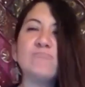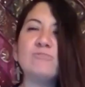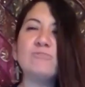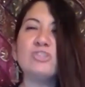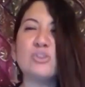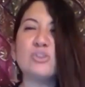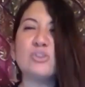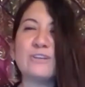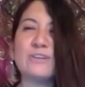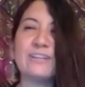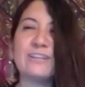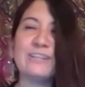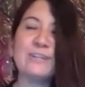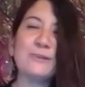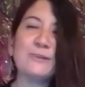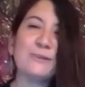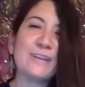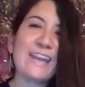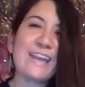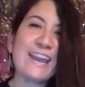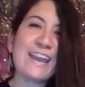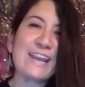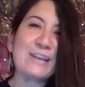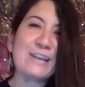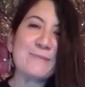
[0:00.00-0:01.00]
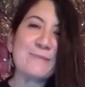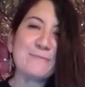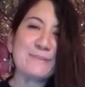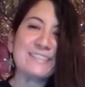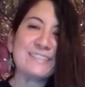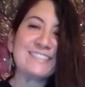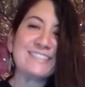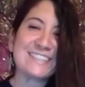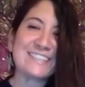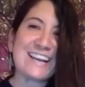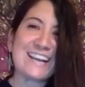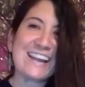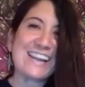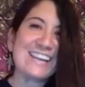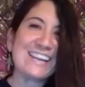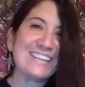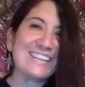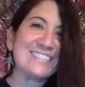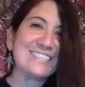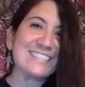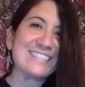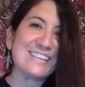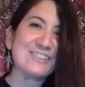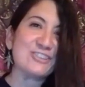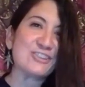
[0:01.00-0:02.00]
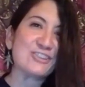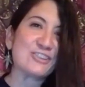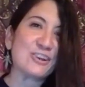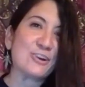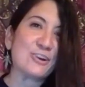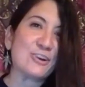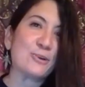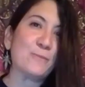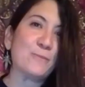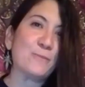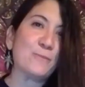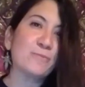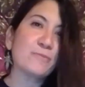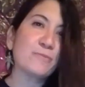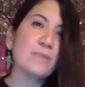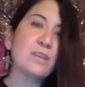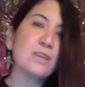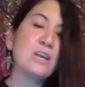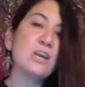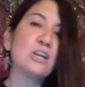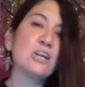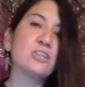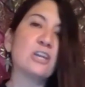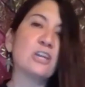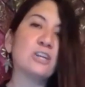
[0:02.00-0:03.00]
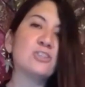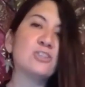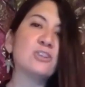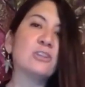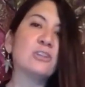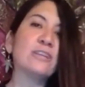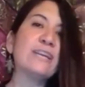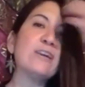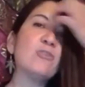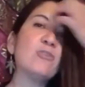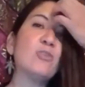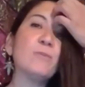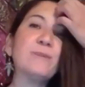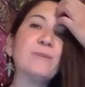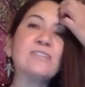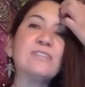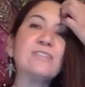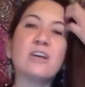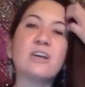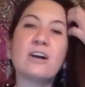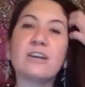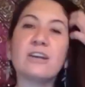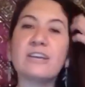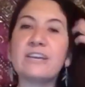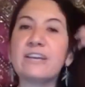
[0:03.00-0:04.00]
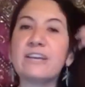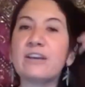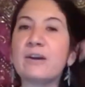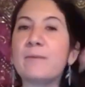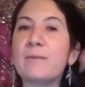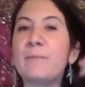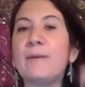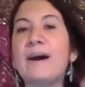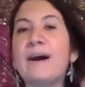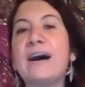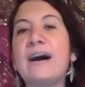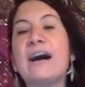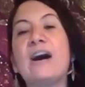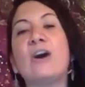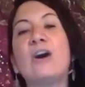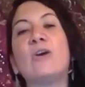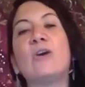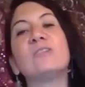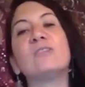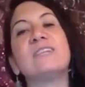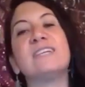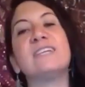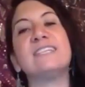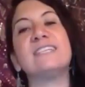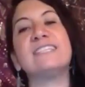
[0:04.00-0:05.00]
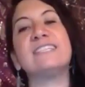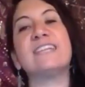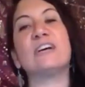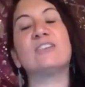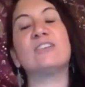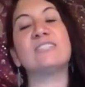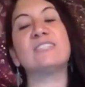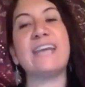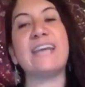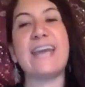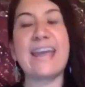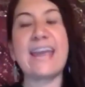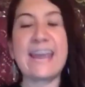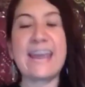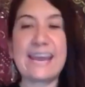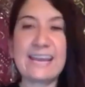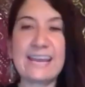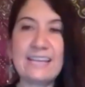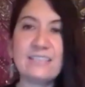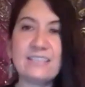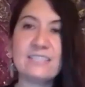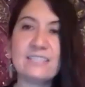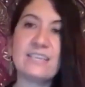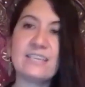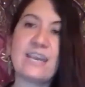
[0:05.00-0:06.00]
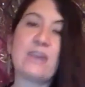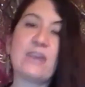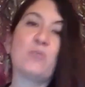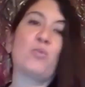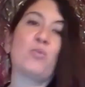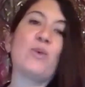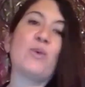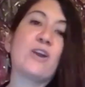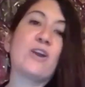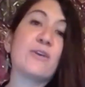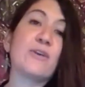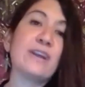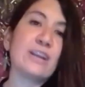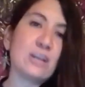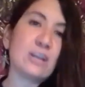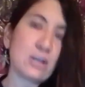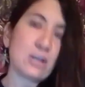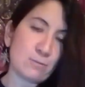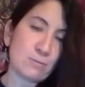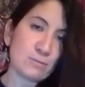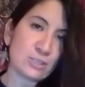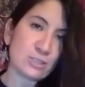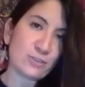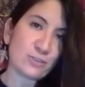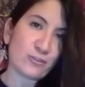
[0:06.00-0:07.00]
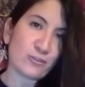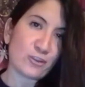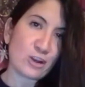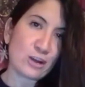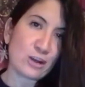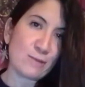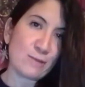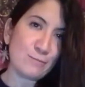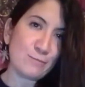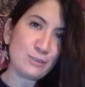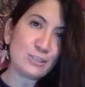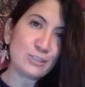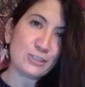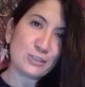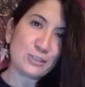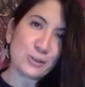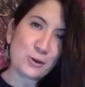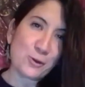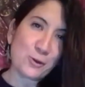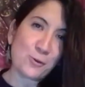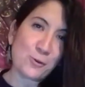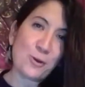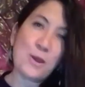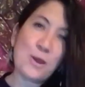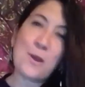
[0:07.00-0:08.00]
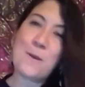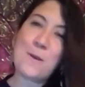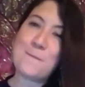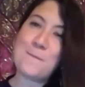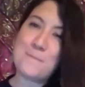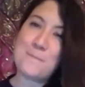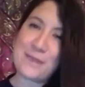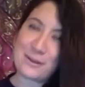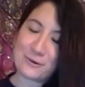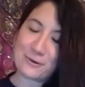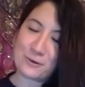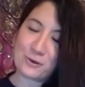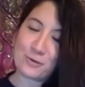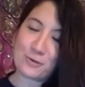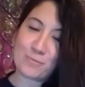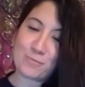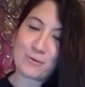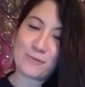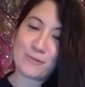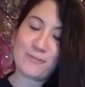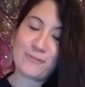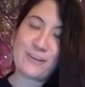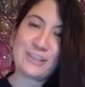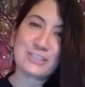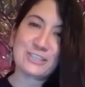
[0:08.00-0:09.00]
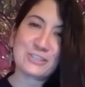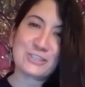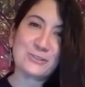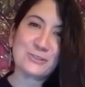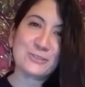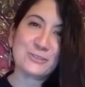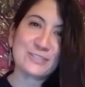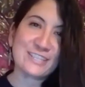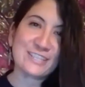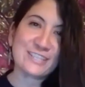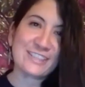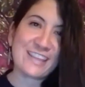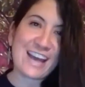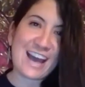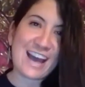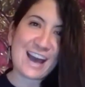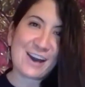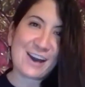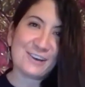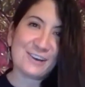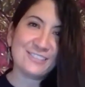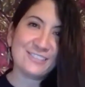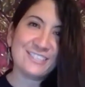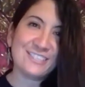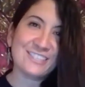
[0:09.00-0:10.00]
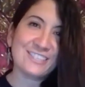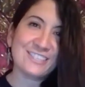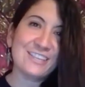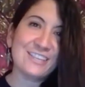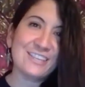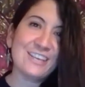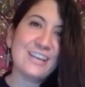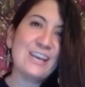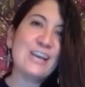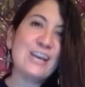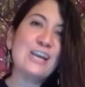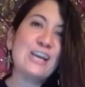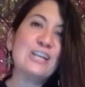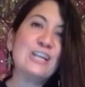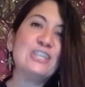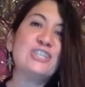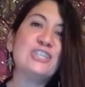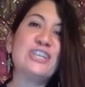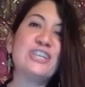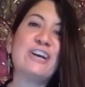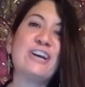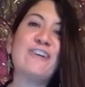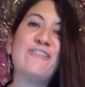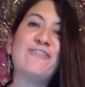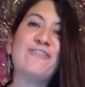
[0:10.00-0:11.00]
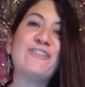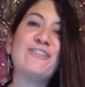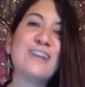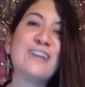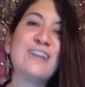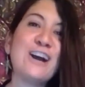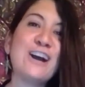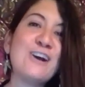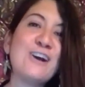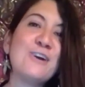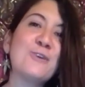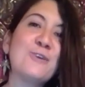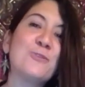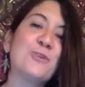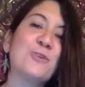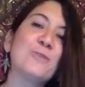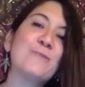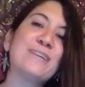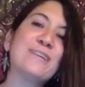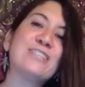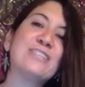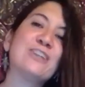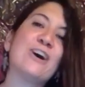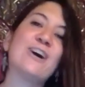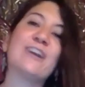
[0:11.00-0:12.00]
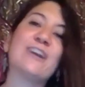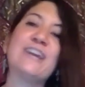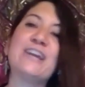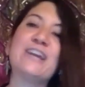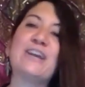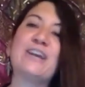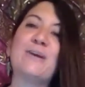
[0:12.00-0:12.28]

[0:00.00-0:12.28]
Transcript: doing a little cannabis science intro. Dr. Leah will be talking about Delta 8 and where it comes from, so medical professionals in the house. Geoff Young will be talking